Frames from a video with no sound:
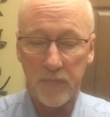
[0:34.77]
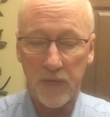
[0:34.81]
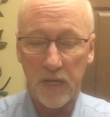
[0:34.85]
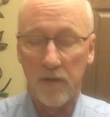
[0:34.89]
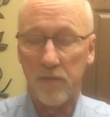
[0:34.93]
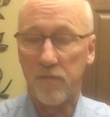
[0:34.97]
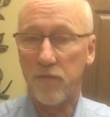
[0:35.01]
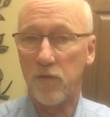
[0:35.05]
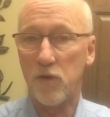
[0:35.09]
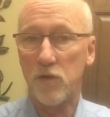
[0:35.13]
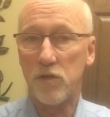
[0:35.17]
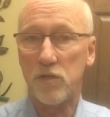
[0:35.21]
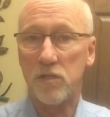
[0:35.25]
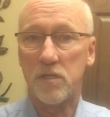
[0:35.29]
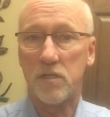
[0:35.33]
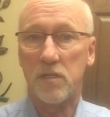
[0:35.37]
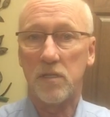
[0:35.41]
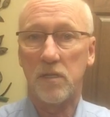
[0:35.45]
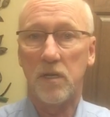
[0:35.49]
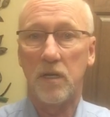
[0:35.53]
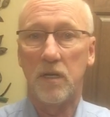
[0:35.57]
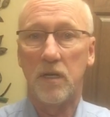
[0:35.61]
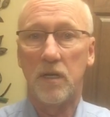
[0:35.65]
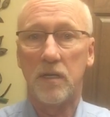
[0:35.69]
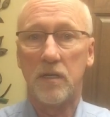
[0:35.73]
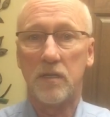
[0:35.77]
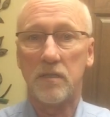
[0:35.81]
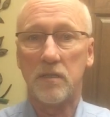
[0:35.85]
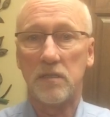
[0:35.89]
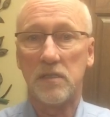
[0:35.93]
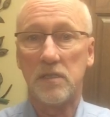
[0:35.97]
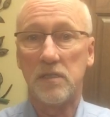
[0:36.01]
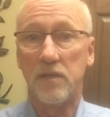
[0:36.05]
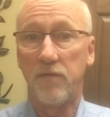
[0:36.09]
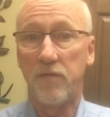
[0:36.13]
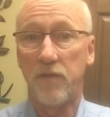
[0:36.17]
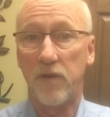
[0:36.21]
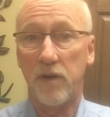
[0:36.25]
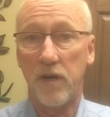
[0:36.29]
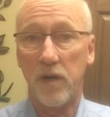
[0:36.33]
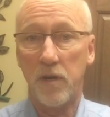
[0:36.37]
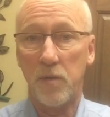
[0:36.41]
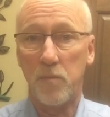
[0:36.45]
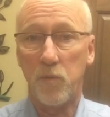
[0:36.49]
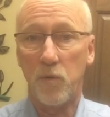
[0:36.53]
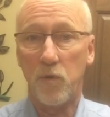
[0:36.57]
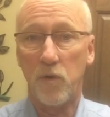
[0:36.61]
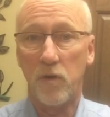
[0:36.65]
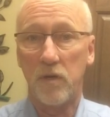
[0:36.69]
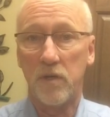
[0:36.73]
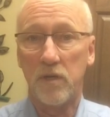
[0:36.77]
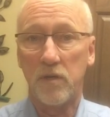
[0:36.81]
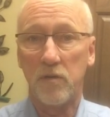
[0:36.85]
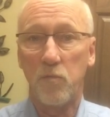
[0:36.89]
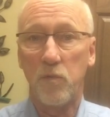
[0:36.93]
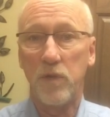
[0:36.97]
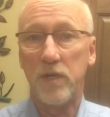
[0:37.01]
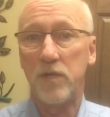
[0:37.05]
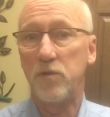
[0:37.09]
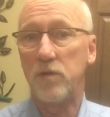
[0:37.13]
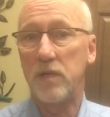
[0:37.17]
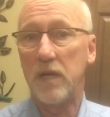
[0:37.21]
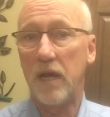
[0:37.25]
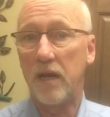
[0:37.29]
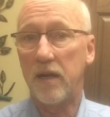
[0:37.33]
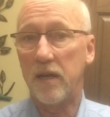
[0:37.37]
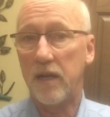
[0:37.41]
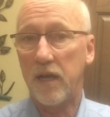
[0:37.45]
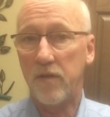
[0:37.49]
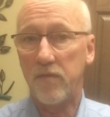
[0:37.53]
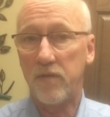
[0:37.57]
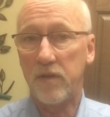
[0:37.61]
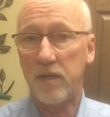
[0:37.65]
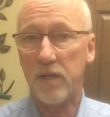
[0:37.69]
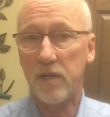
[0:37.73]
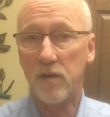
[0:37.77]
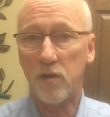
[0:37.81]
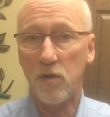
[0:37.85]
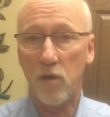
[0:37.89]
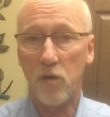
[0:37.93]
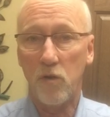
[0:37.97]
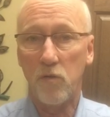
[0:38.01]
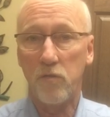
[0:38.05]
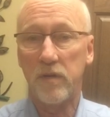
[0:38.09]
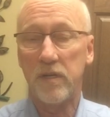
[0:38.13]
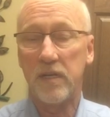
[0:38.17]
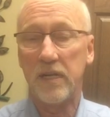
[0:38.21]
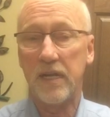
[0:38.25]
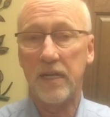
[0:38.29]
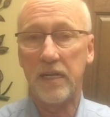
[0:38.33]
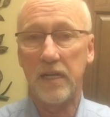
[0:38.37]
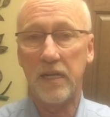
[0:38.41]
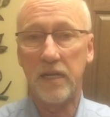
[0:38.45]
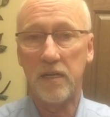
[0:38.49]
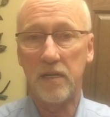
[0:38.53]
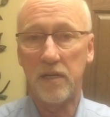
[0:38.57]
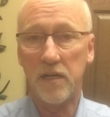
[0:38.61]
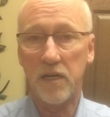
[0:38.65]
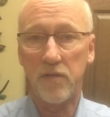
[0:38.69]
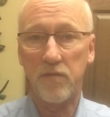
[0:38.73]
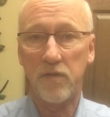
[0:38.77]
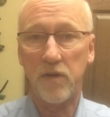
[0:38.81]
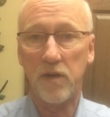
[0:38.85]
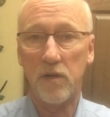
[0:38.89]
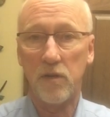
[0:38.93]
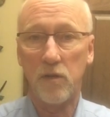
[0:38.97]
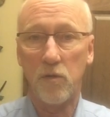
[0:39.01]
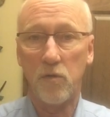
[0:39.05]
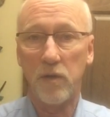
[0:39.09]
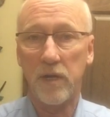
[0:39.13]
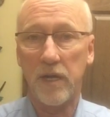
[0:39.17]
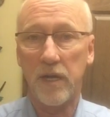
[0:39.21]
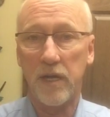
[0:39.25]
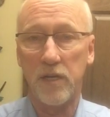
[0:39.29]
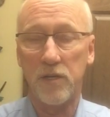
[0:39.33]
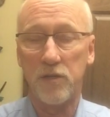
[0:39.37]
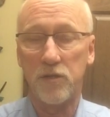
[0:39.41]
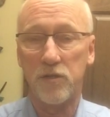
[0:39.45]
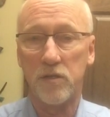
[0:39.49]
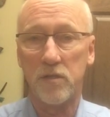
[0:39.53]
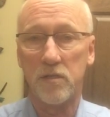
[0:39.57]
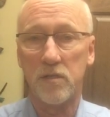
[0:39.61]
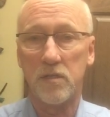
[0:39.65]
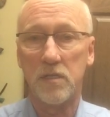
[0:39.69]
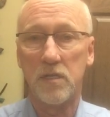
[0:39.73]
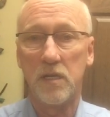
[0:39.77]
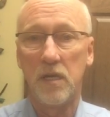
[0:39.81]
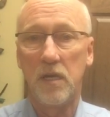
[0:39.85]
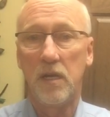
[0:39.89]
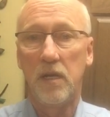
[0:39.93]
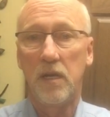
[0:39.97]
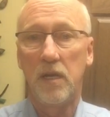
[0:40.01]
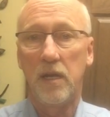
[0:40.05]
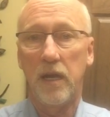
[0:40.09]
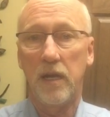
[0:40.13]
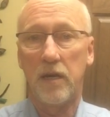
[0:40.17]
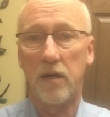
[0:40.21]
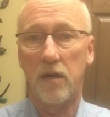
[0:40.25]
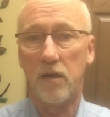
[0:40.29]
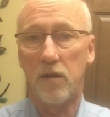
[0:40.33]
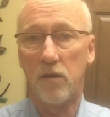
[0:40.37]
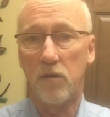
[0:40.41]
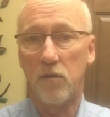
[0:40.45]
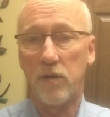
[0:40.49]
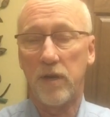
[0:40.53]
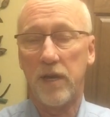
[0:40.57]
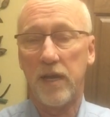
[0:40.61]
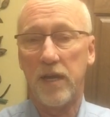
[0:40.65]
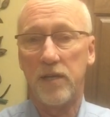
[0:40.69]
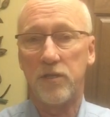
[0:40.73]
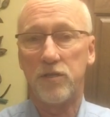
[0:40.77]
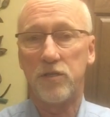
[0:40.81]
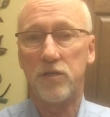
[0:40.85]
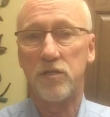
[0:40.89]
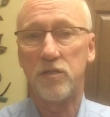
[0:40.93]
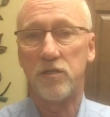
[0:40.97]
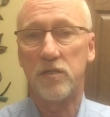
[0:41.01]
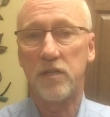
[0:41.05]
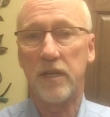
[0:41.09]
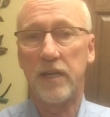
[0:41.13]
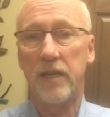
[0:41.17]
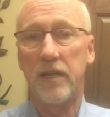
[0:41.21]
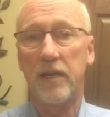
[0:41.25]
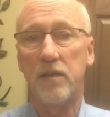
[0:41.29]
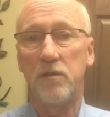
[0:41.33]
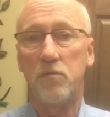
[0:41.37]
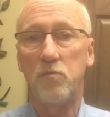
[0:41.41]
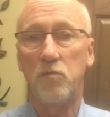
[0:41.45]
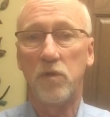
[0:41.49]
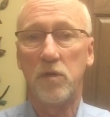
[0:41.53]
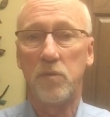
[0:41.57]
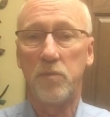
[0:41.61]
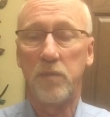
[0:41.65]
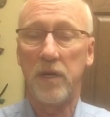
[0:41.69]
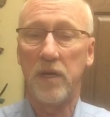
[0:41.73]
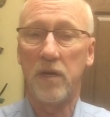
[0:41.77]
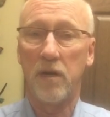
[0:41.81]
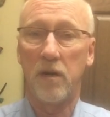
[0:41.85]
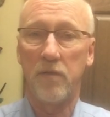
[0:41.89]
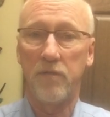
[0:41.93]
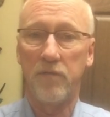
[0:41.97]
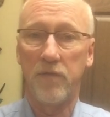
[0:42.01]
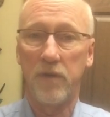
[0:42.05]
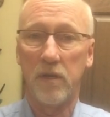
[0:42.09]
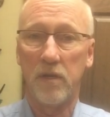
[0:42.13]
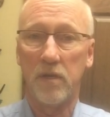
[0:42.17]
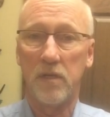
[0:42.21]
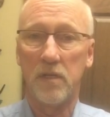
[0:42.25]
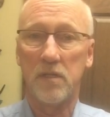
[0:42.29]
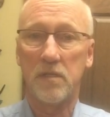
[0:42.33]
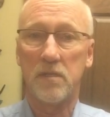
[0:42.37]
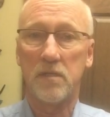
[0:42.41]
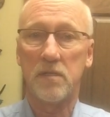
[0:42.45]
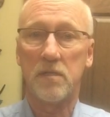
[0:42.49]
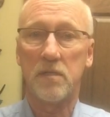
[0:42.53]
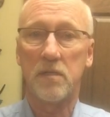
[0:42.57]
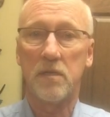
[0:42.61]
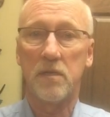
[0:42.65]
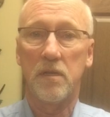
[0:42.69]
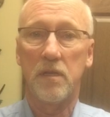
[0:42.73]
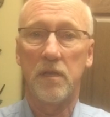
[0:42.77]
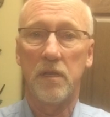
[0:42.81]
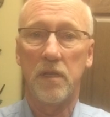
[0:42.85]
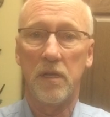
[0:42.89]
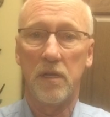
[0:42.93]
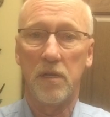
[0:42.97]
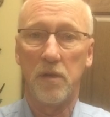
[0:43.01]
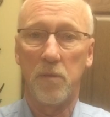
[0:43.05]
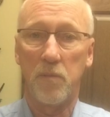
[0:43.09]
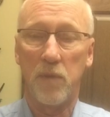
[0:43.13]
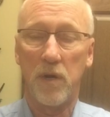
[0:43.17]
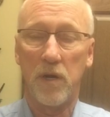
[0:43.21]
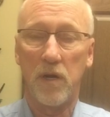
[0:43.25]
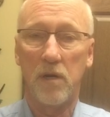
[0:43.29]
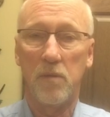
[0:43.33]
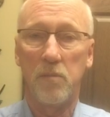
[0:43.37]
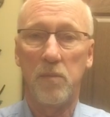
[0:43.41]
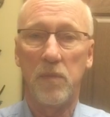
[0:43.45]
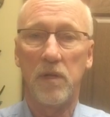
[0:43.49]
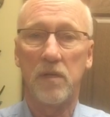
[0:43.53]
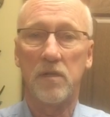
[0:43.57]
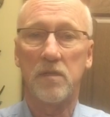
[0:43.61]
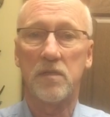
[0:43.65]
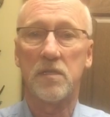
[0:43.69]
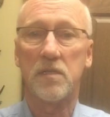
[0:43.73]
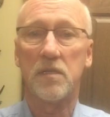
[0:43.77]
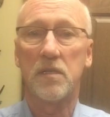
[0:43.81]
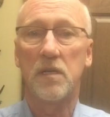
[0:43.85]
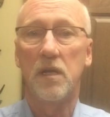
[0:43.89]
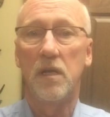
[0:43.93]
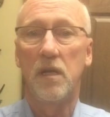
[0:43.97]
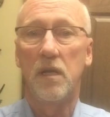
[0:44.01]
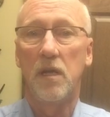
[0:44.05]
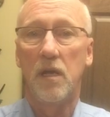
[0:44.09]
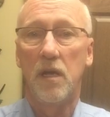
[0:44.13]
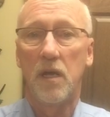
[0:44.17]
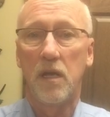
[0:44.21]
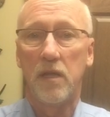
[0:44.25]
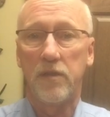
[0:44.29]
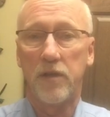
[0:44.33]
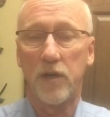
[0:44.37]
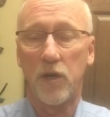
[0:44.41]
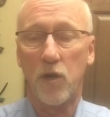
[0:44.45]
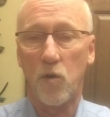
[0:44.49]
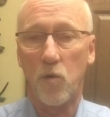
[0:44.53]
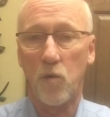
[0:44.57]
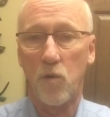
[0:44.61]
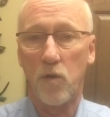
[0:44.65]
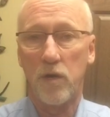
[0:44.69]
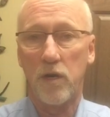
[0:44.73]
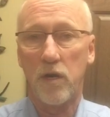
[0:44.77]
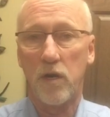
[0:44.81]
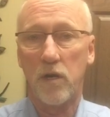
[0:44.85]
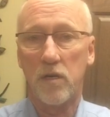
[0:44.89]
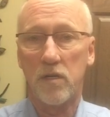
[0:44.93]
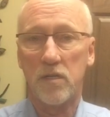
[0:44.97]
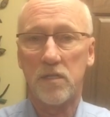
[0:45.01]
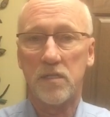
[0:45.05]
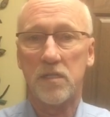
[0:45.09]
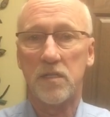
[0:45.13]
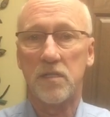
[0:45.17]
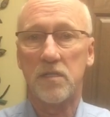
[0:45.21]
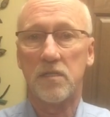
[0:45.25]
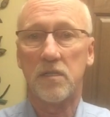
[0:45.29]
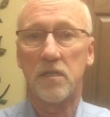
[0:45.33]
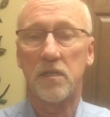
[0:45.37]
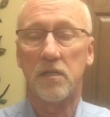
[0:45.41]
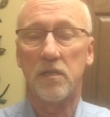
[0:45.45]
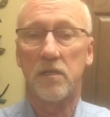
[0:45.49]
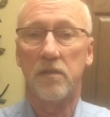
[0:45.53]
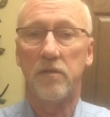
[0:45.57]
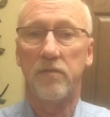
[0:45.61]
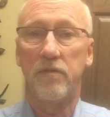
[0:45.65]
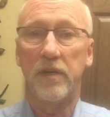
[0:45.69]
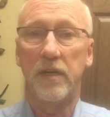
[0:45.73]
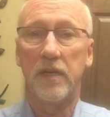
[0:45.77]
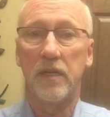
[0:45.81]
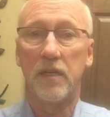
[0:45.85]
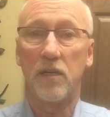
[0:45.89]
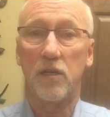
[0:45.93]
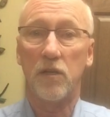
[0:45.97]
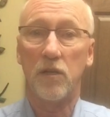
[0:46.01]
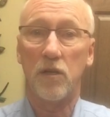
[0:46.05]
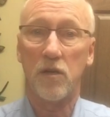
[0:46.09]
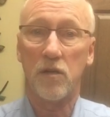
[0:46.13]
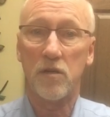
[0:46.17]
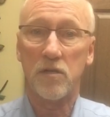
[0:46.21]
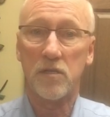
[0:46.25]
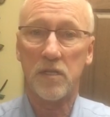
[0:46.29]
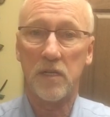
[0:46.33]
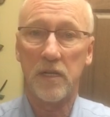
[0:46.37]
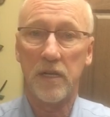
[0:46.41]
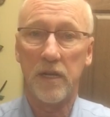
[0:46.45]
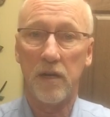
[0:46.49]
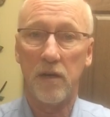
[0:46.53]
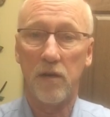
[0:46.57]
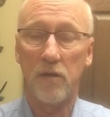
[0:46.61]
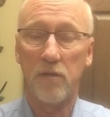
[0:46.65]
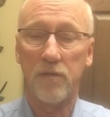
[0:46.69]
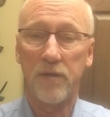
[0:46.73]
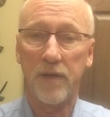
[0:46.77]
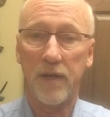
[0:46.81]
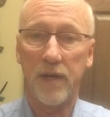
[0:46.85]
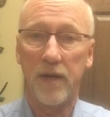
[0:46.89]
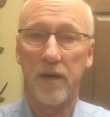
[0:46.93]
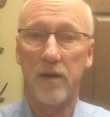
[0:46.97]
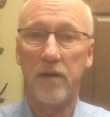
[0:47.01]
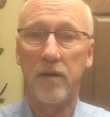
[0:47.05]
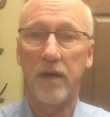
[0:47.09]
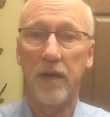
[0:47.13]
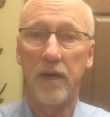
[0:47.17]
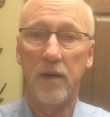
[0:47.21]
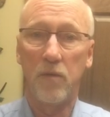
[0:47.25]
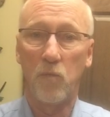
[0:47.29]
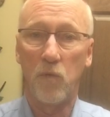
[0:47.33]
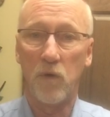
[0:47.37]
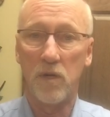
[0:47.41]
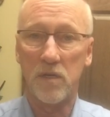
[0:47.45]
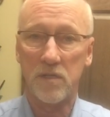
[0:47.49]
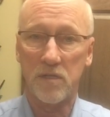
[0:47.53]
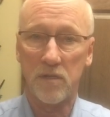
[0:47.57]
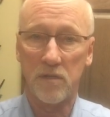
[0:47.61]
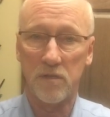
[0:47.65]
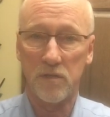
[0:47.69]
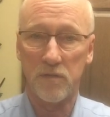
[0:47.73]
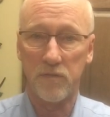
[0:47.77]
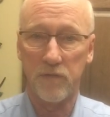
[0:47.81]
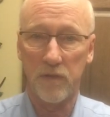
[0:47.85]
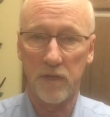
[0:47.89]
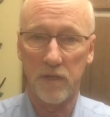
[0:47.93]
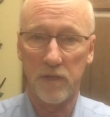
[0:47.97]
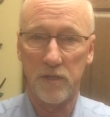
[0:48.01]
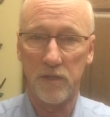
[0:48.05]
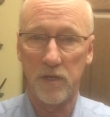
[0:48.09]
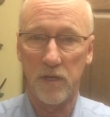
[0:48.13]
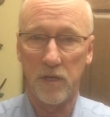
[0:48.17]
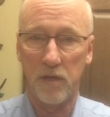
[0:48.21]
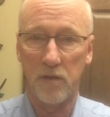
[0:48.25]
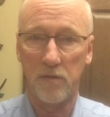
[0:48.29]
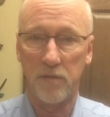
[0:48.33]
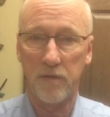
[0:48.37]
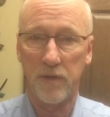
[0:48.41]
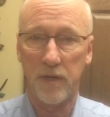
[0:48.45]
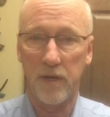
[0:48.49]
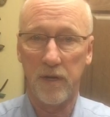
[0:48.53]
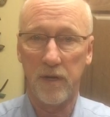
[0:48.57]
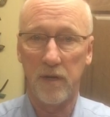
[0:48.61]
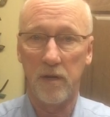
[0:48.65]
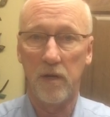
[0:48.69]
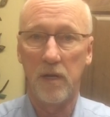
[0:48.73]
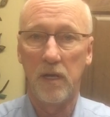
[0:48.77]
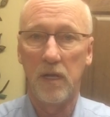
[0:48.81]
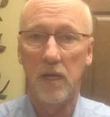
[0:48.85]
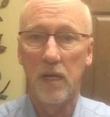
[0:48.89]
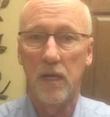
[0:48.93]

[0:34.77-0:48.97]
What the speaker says: First, and very important, we do not have any COVID at any of our locations, and our locations again would be our villas, the apartments, the Courtyard Assisted Living, Clarkson Healthcare, and West Hills Village Healthcare.